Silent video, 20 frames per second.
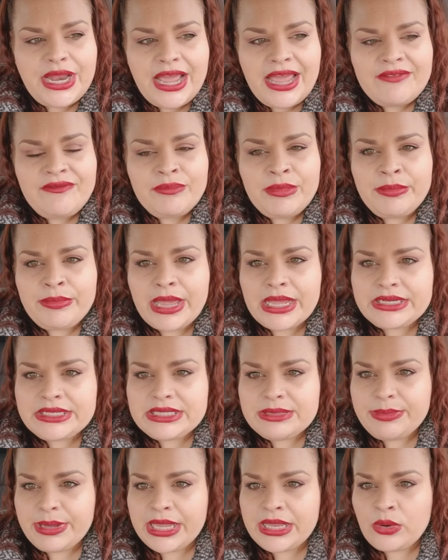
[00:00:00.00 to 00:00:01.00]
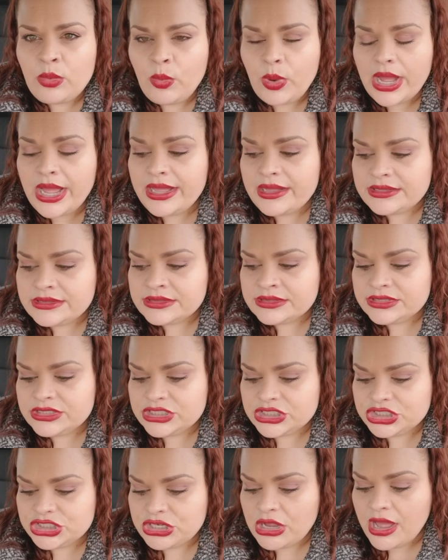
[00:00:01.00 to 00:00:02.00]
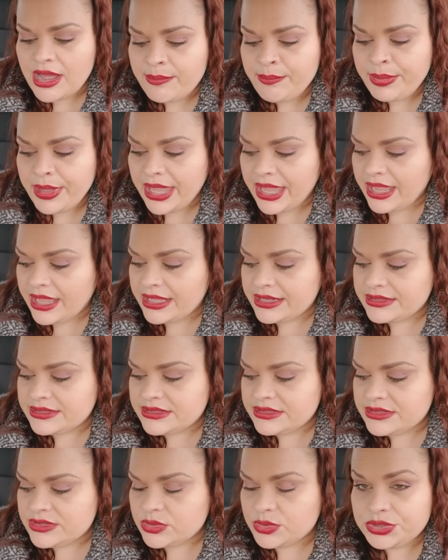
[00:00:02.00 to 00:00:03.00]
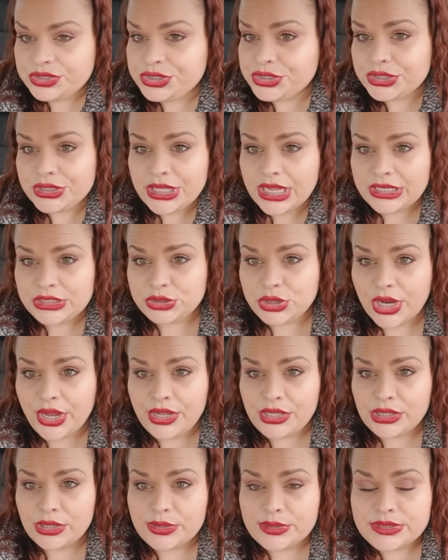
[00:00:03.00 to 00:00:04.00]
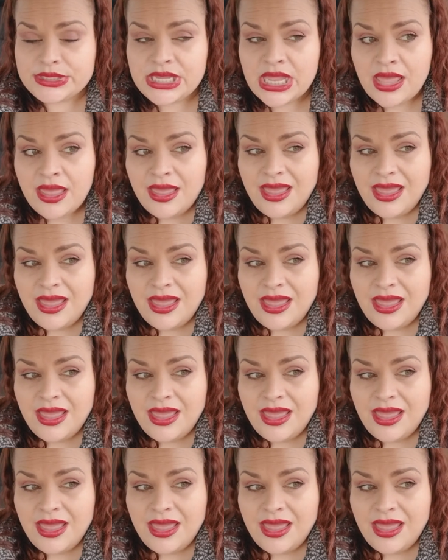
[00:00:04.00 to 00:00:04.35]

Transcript: I haven't been back to the Bay in a while to shop or to like try on clothes.